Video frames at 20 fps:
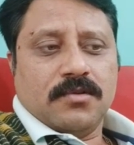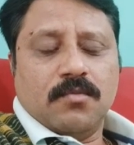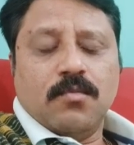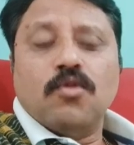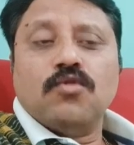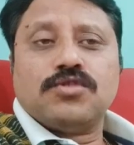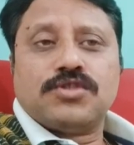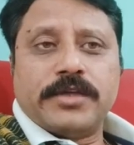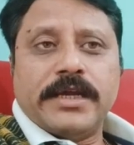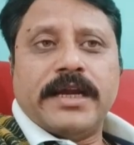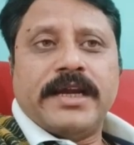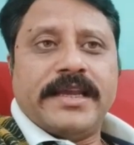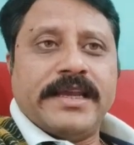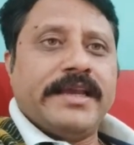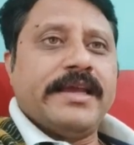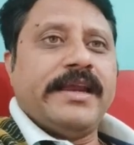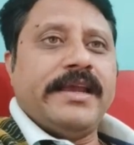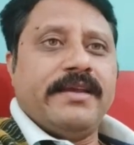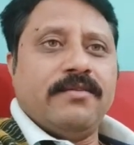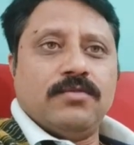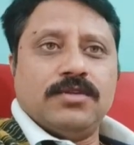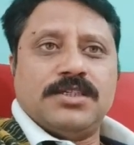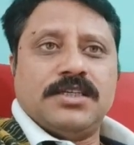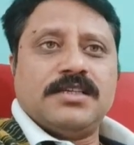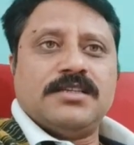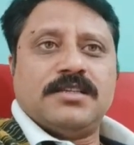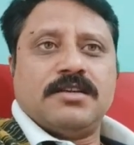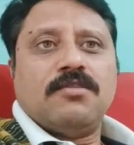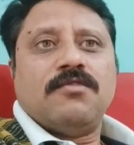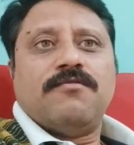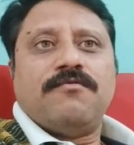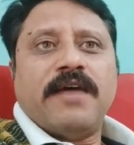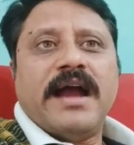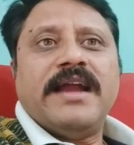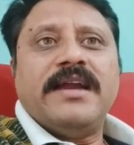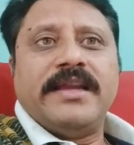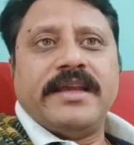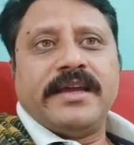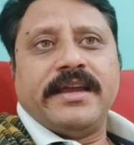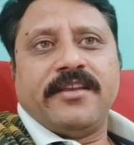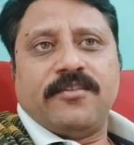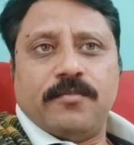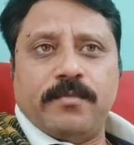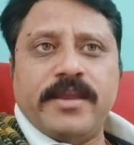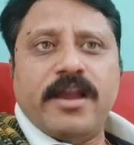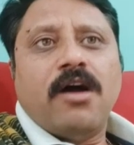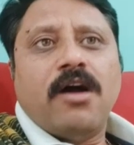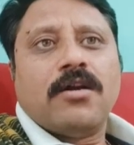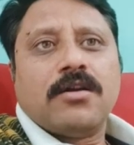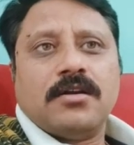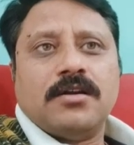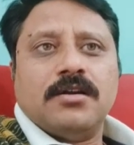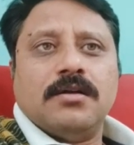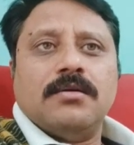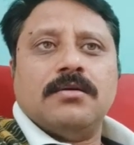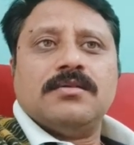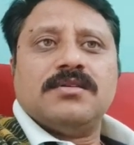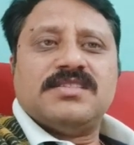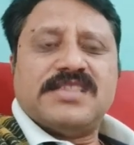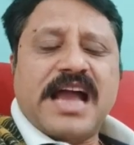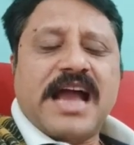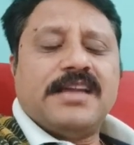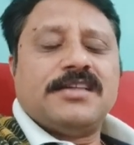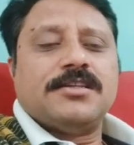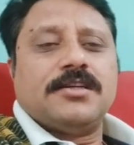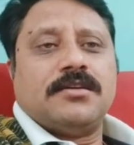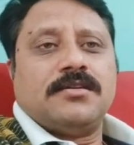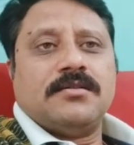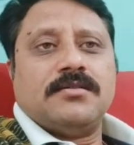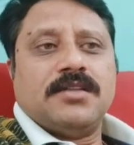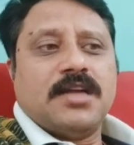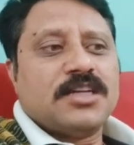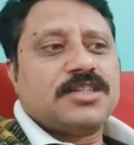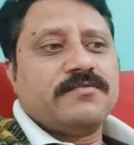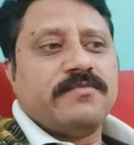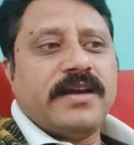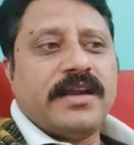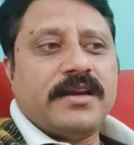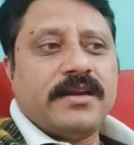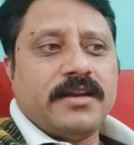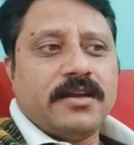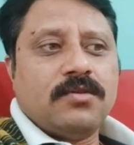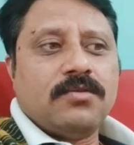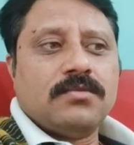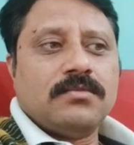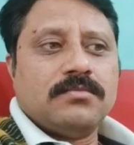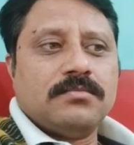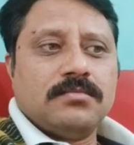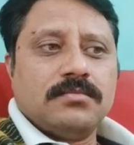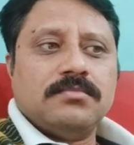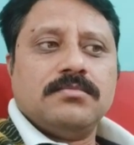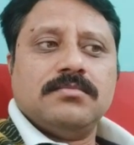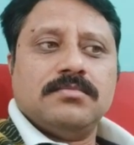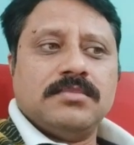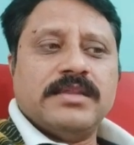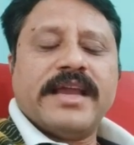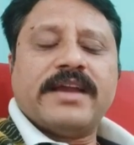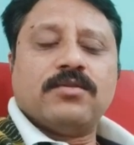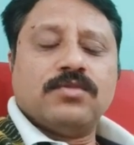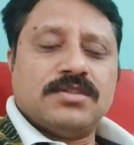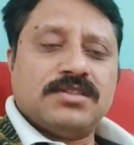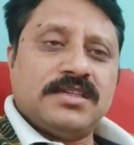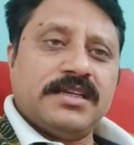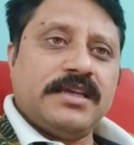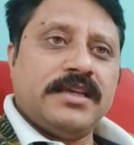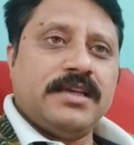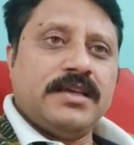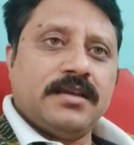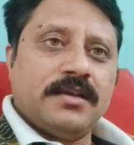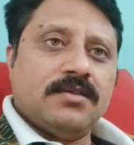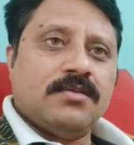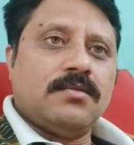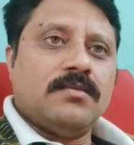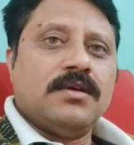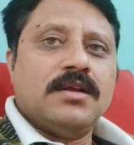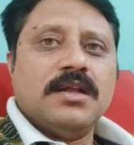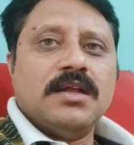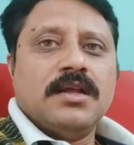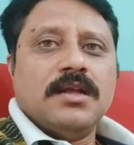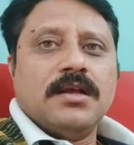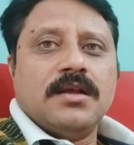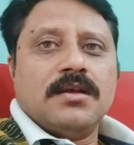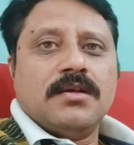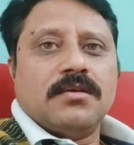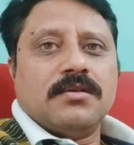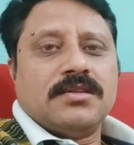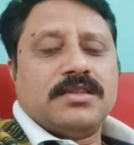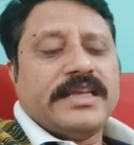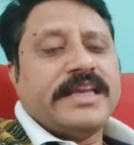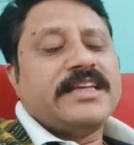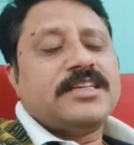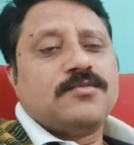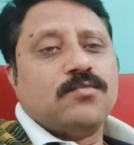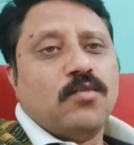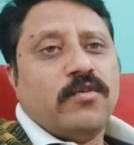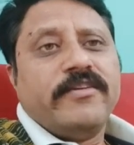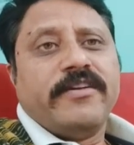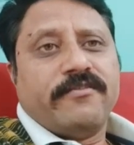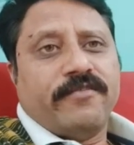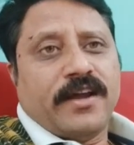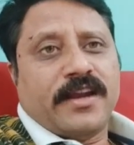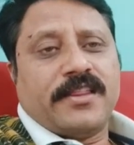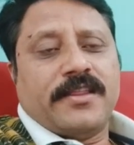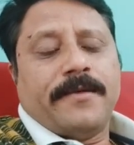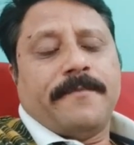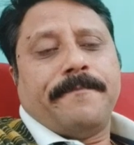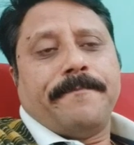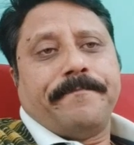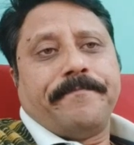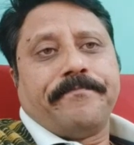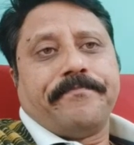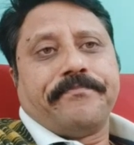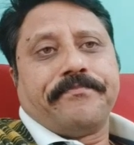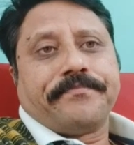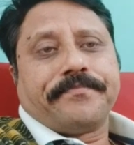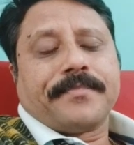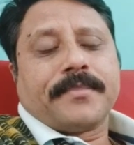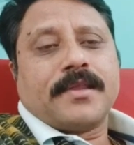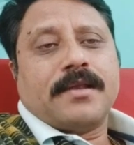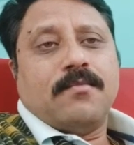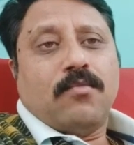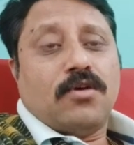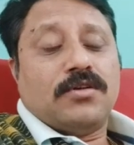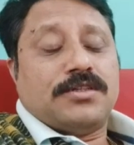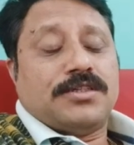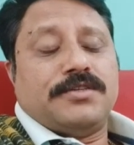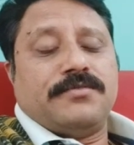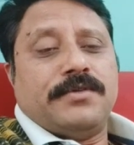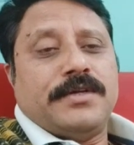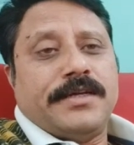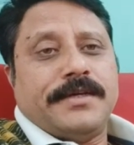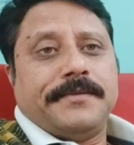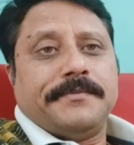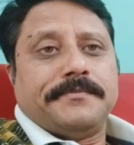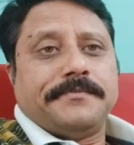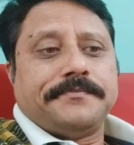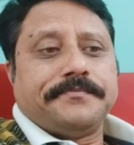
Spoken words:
moves to a degree which is, you know, 5 degrees beyond Saturn. That's when, you know, they could see, you know, things moving for them positively.